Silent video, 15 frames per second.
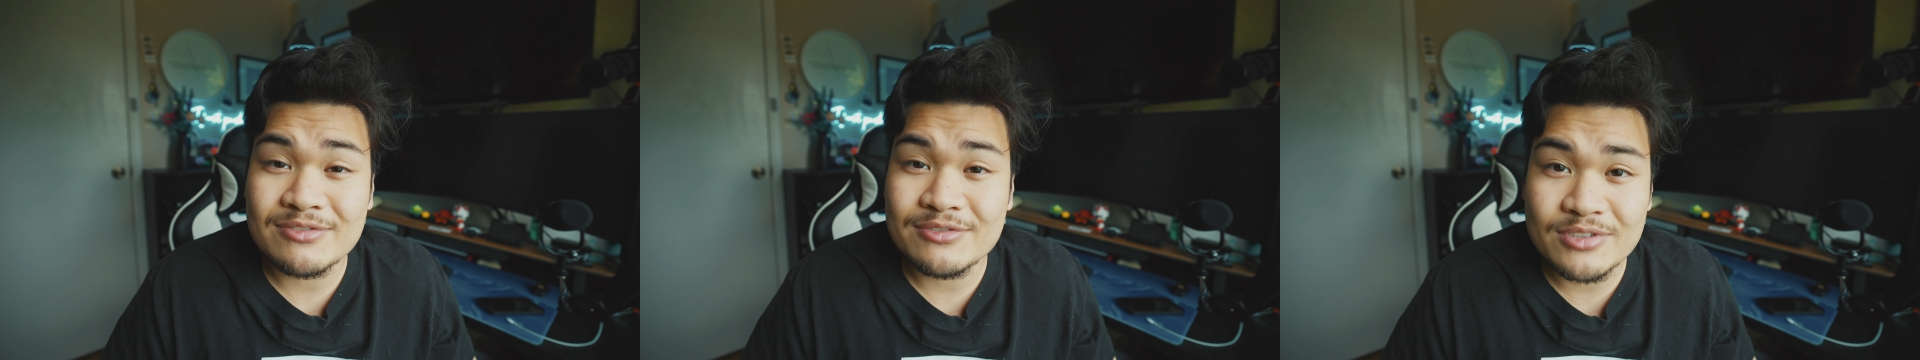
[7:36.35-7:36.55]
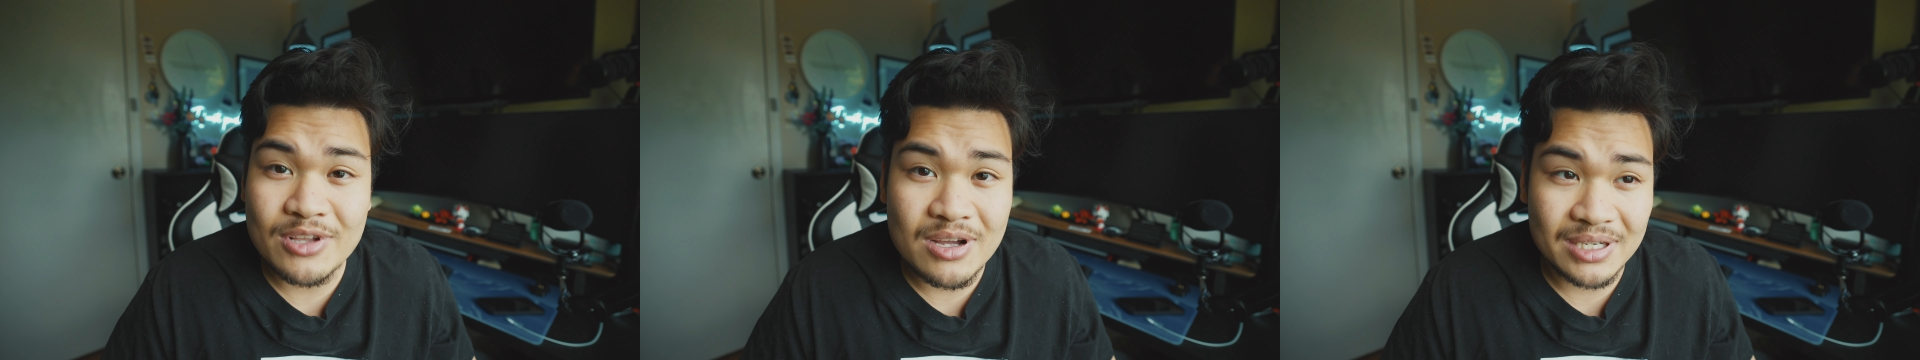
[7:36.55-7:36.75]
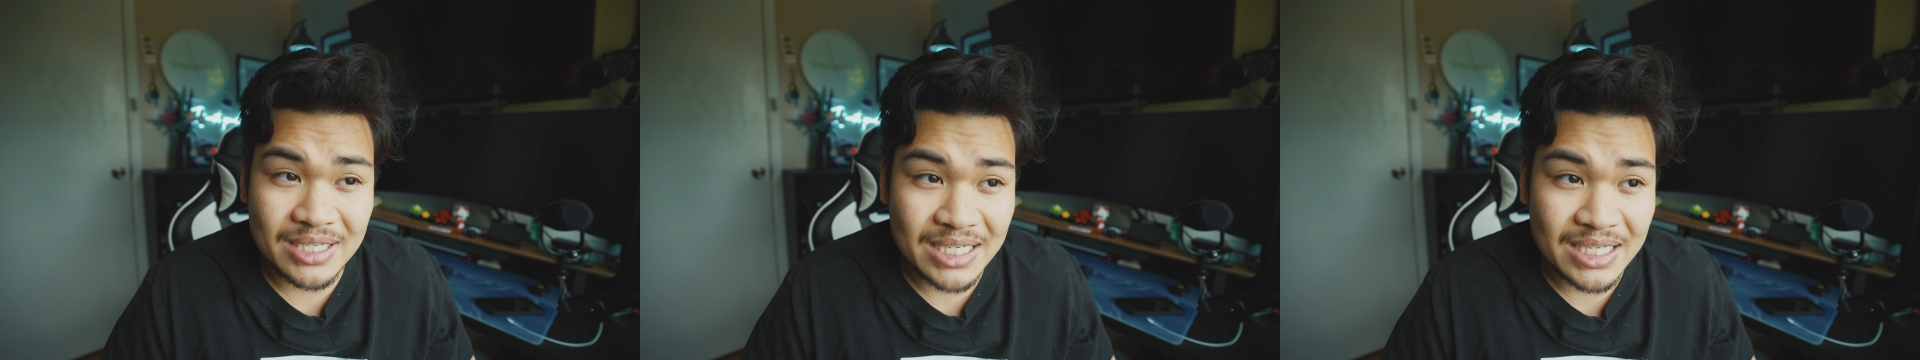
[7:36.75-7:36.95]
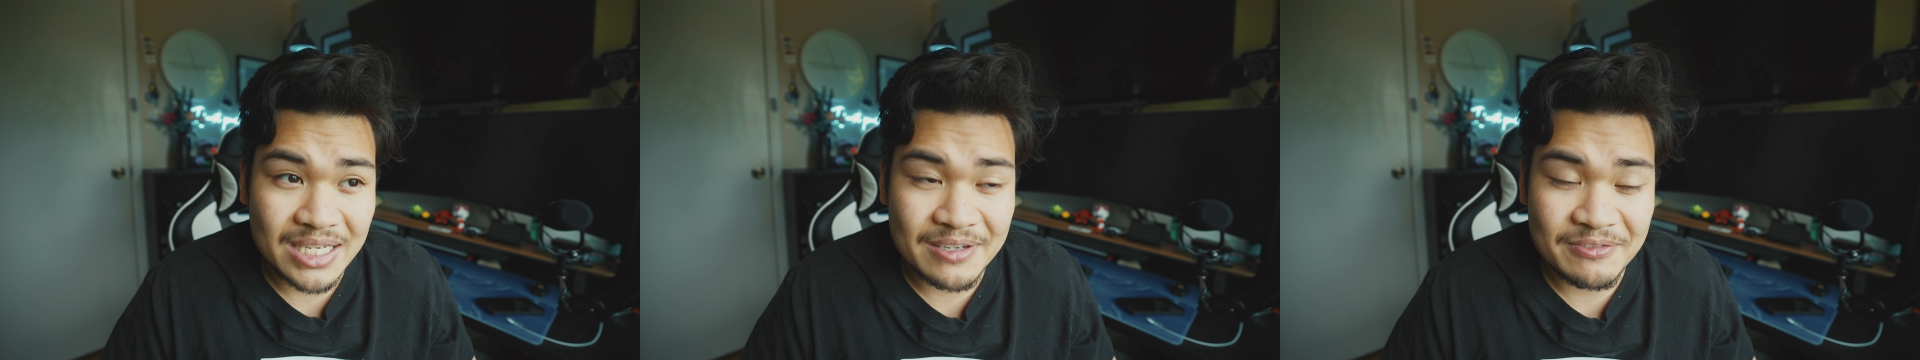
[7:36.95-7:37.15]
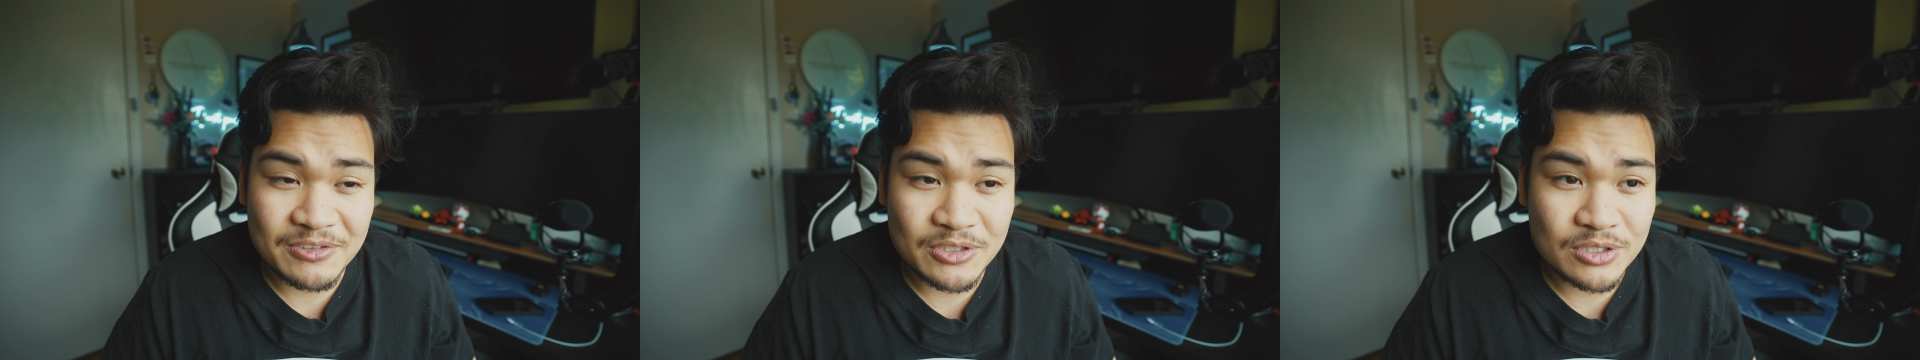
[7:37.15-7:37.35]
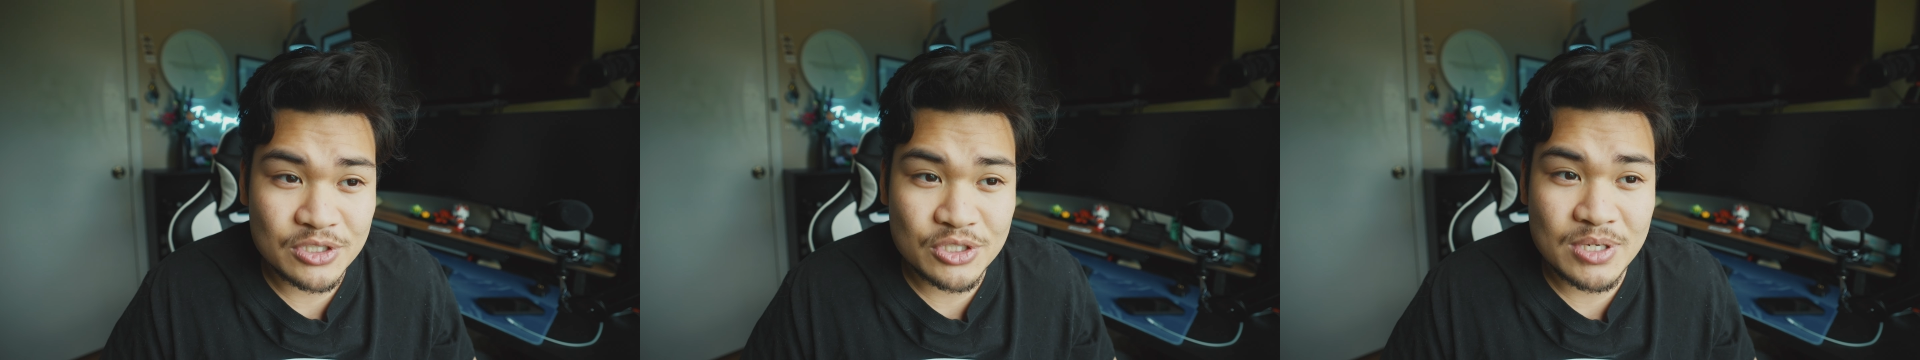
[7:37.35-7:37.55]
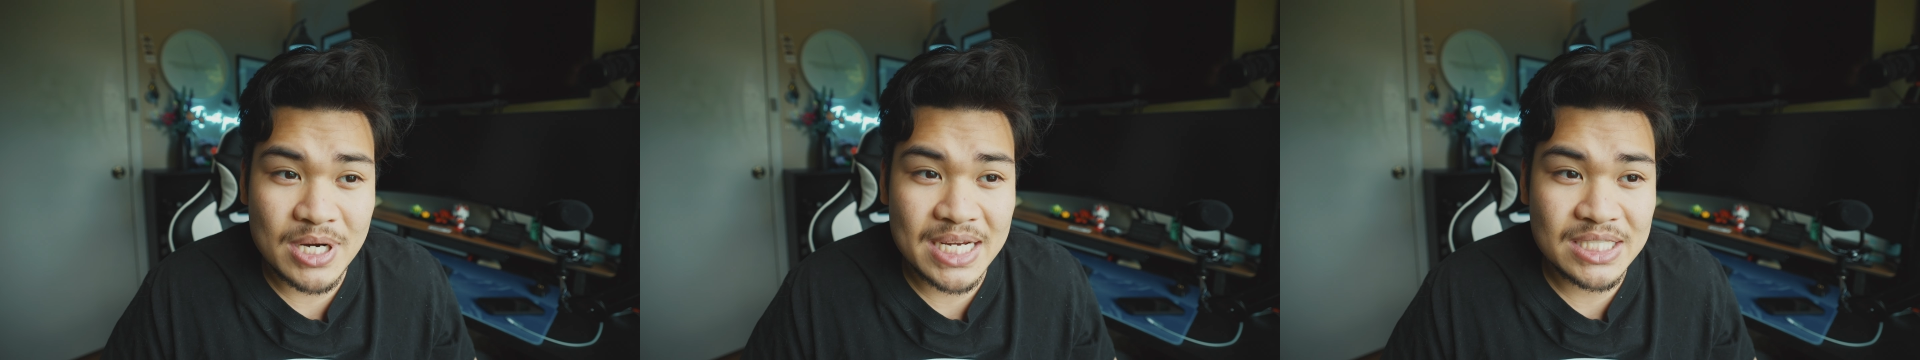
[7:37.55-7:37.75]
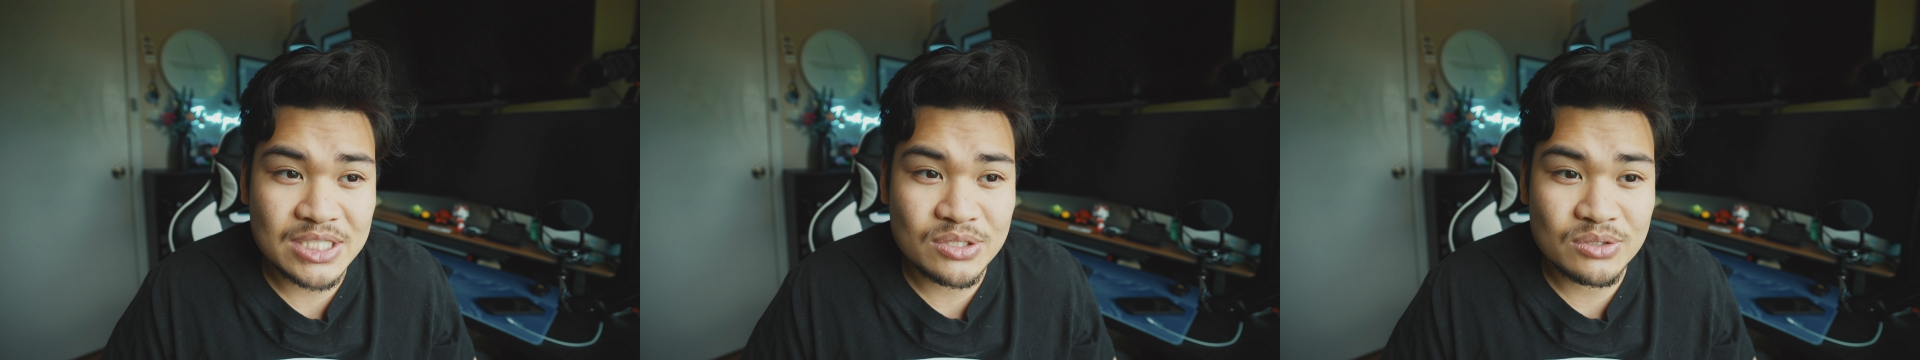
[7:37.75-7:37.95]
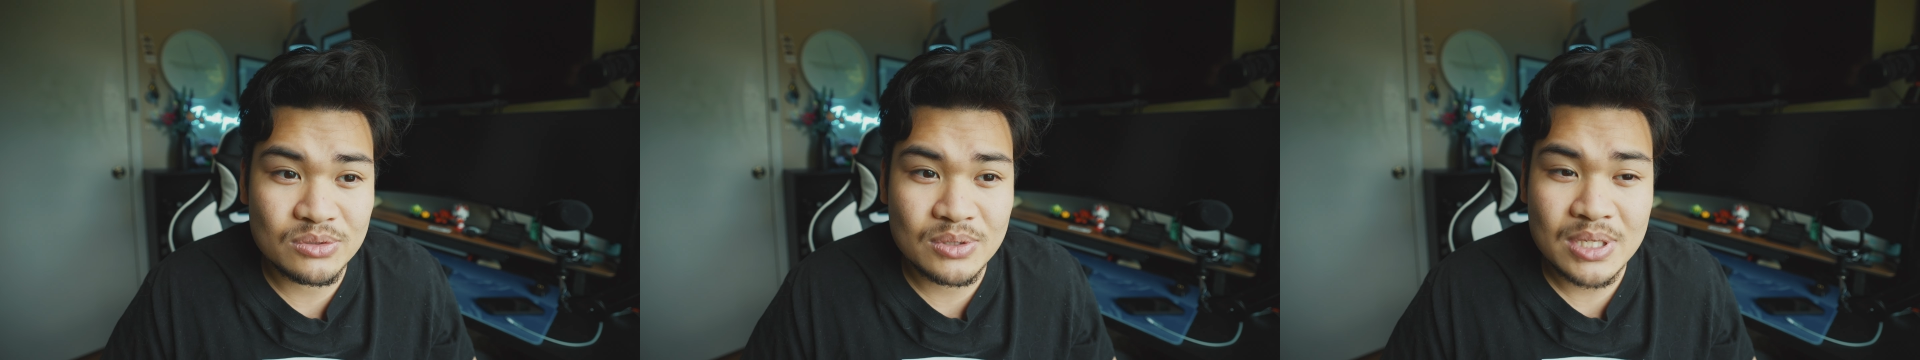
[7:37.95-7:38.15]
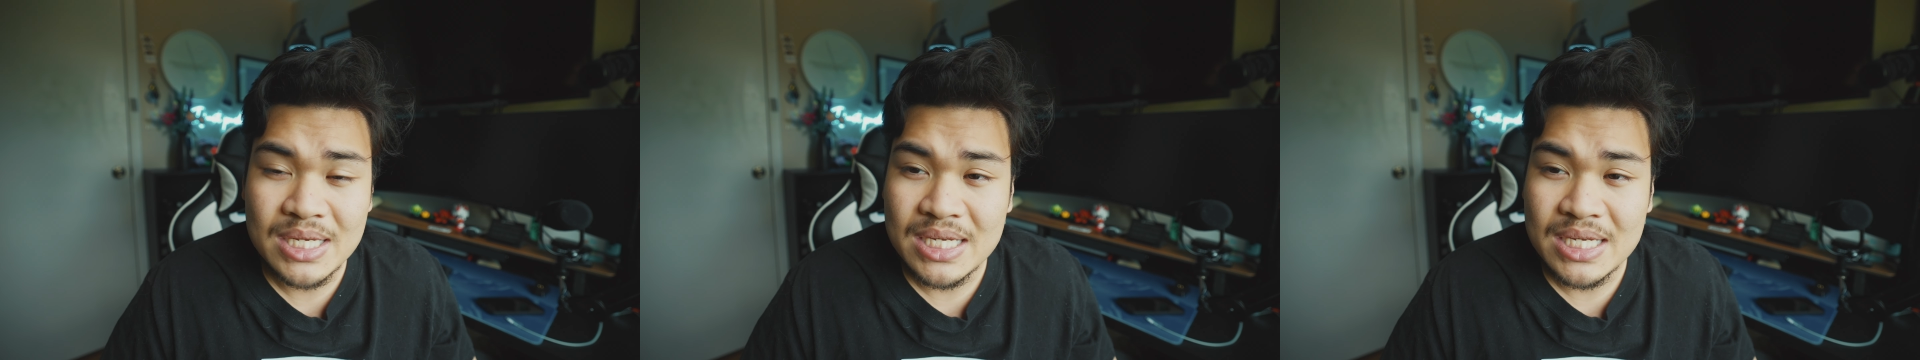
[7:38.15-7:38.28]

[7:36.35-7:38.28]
vlogging, if you're trying to